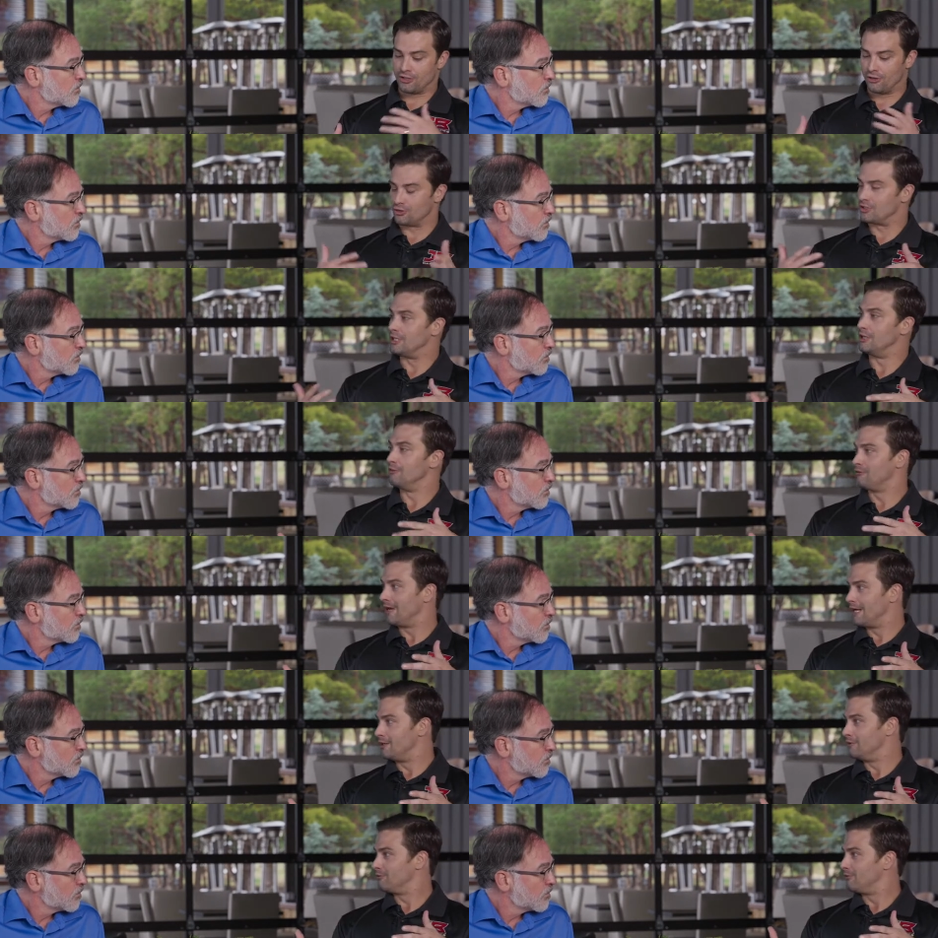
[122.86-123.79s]
Speaker 1: to those
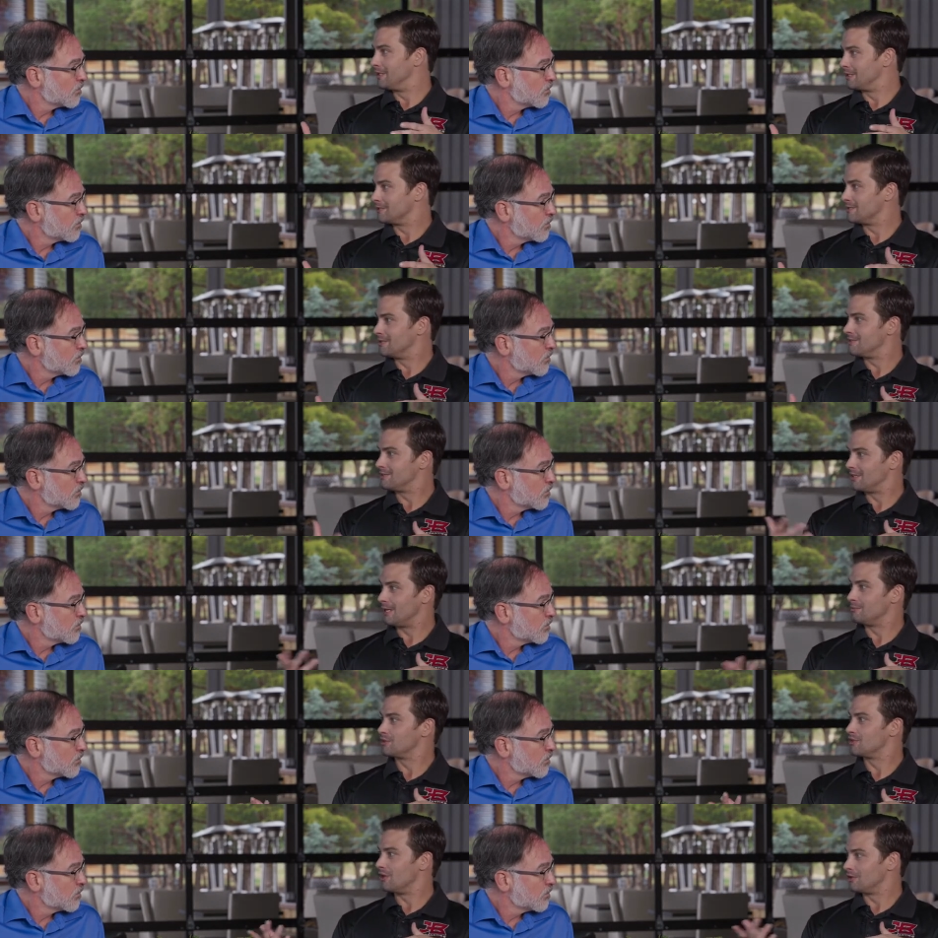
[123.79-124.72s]
innovative things that
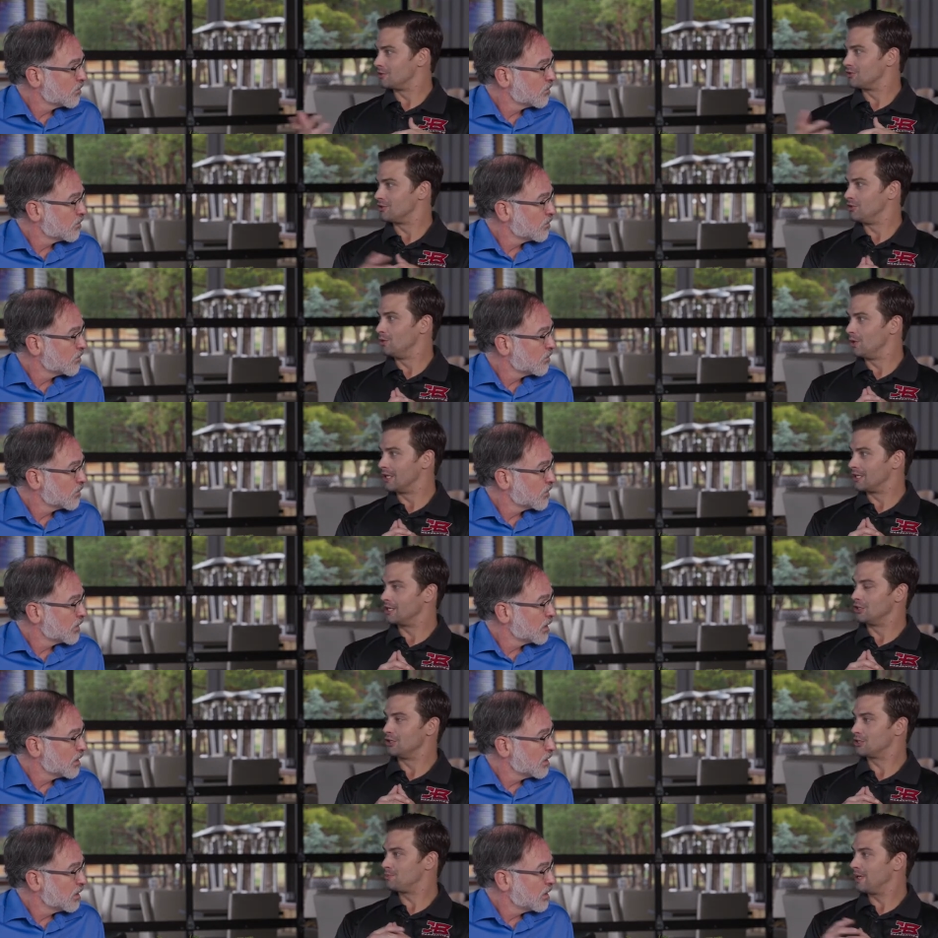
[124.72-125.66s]
Samsung's doing. Can you
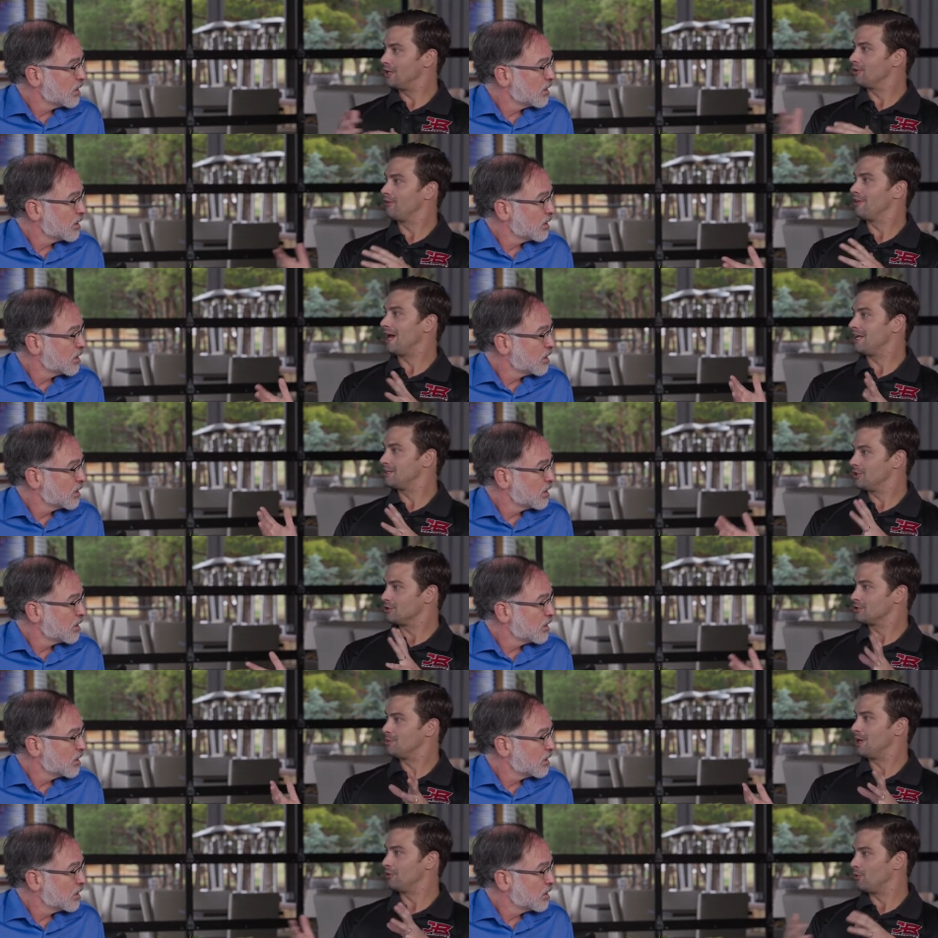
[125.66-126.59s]
expand on that? Tell us
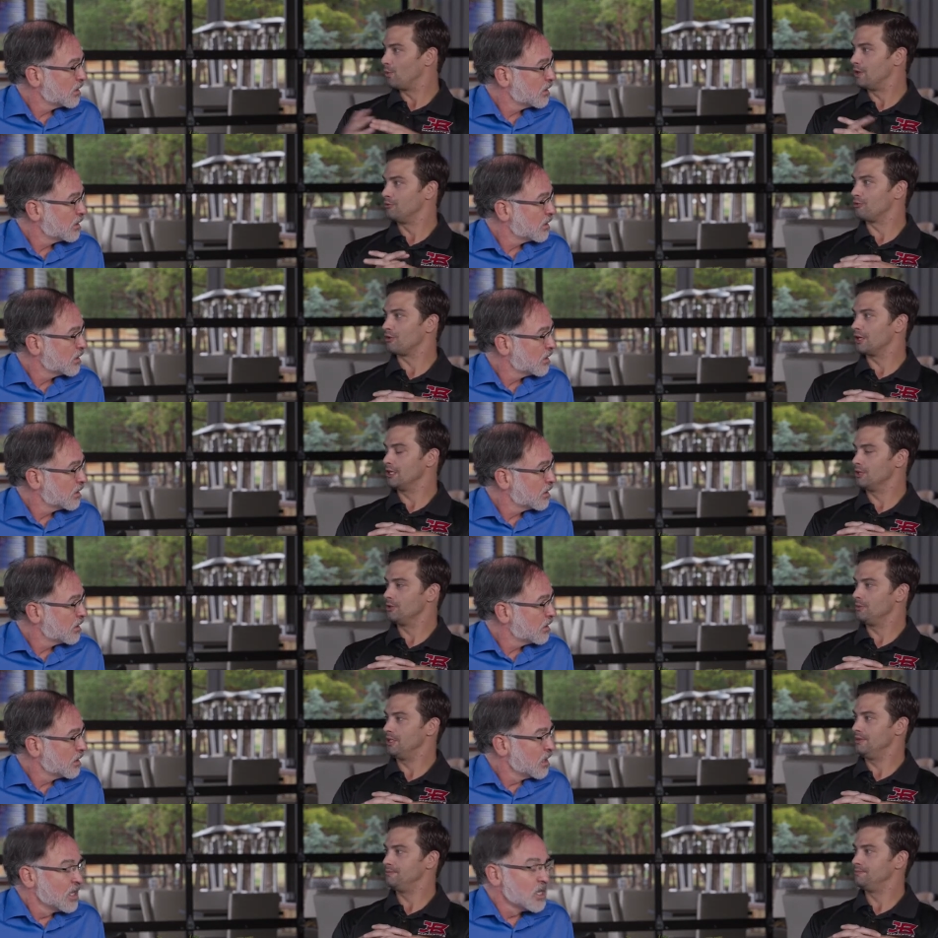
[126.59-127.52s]
about the wind-free a little bit.